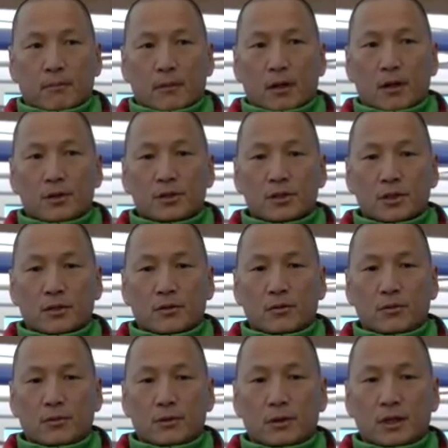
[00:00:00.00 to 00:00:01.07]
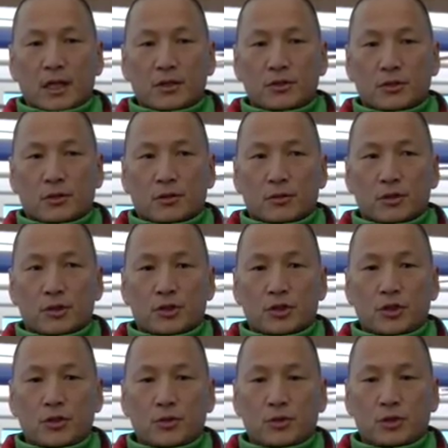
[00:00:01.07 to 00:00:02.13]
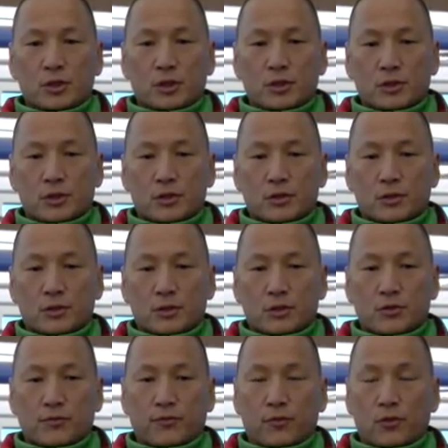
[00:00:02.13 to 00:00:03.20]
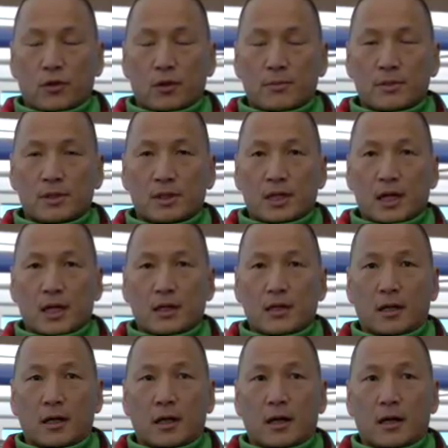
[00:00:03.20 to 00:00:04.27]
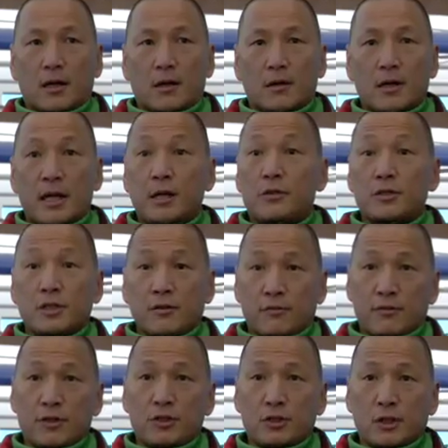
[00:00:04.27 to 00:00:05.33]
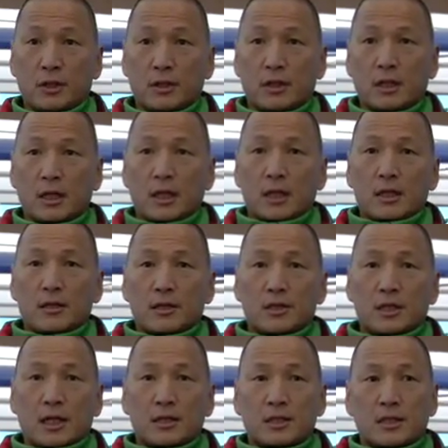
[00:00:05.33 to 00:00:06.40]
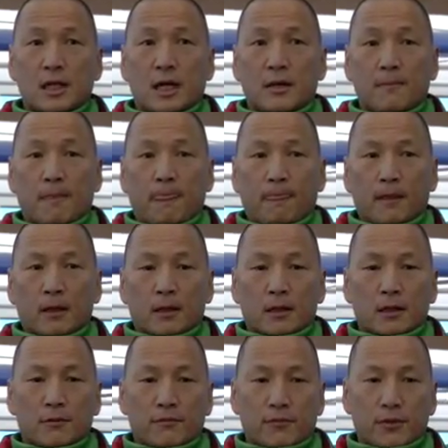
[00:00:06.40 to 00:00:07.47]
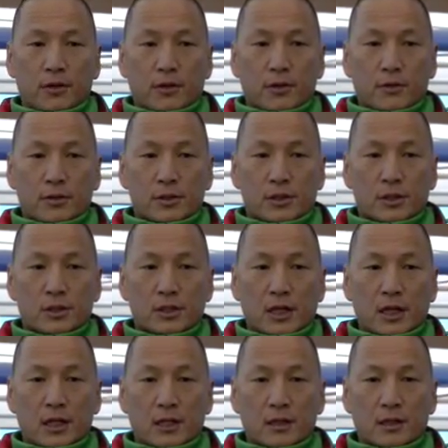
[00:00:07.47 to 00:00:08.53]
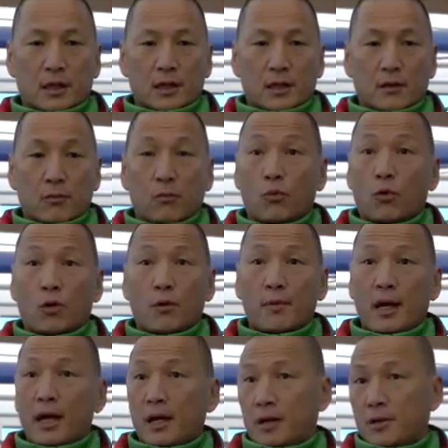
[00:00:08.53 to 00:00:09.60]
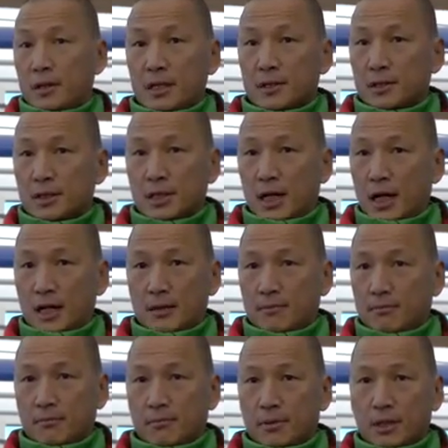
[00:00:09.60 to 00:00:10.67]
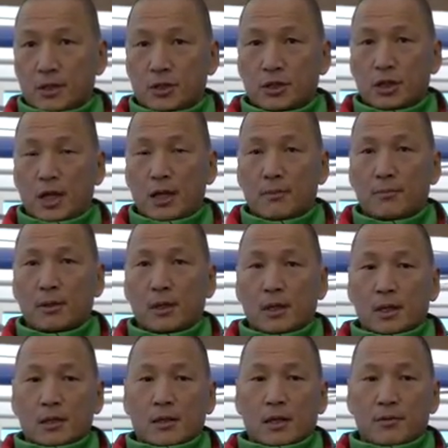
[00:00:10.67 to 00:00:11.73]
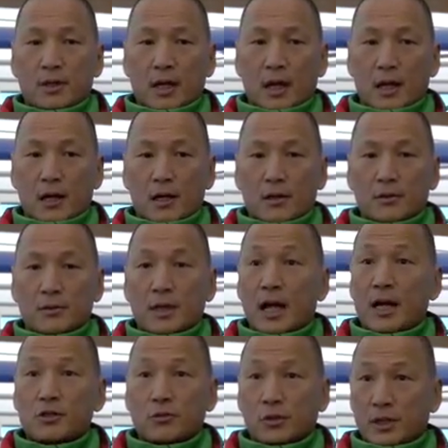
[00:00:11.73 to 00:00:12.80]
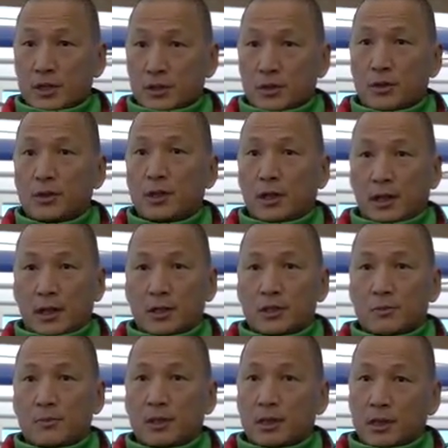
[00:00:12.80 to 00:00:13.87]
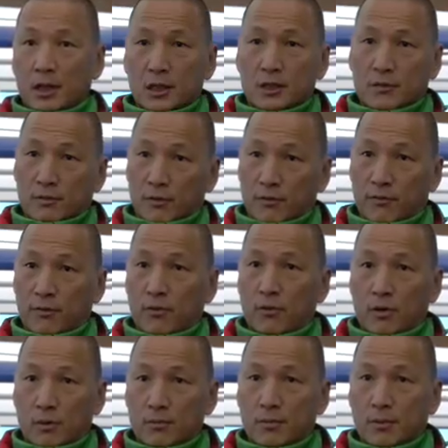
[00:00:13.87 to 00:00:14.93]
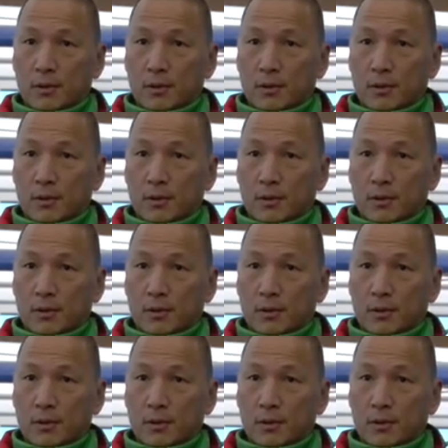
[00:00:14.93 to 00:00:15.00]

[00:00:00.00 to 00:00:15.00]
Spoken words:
Also, nature chooses forms that are energy efficient, in the sense that if there's, say, warm air inside this shape, that the air naturally circulates because of the form,